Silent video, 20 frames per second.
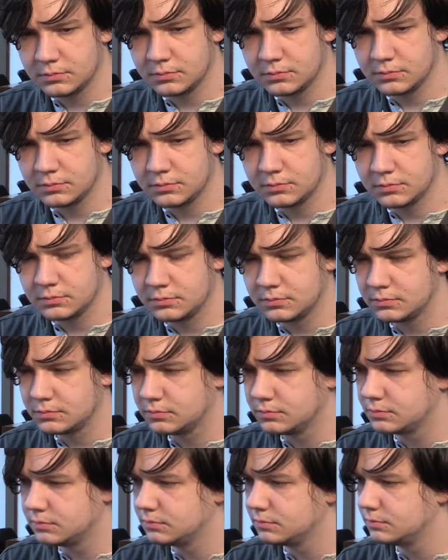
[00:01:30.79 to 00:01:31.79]

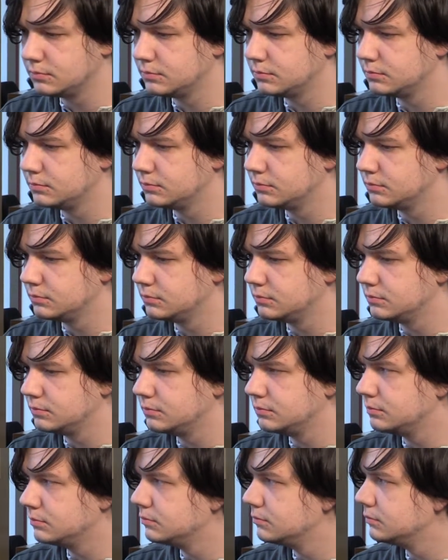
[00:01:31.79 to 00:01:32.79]

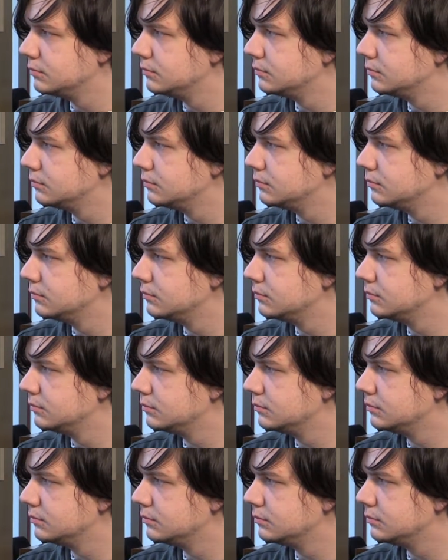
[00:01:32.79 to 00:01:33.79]

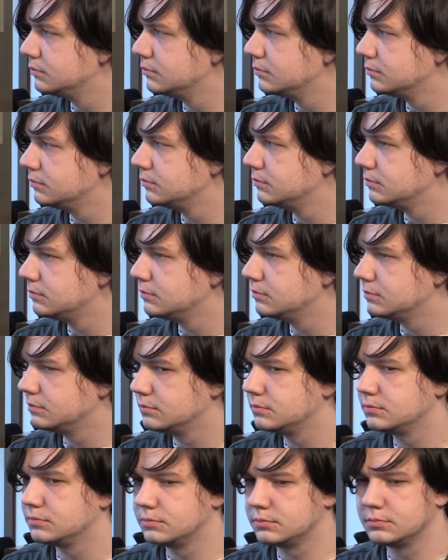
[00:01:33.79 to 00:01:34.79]

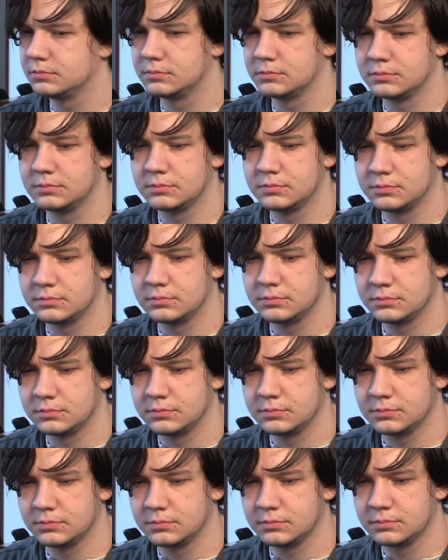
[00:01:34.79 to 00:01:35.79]

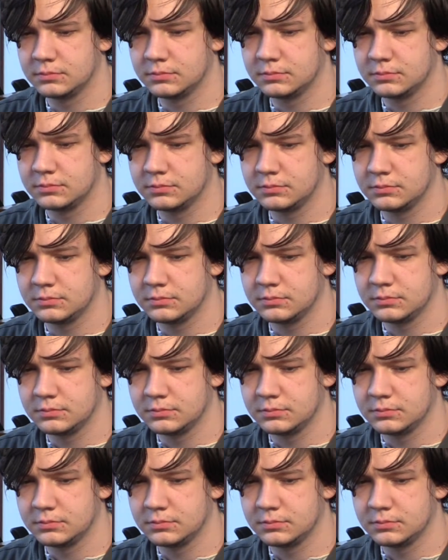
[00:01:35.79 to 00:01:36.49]
(silent)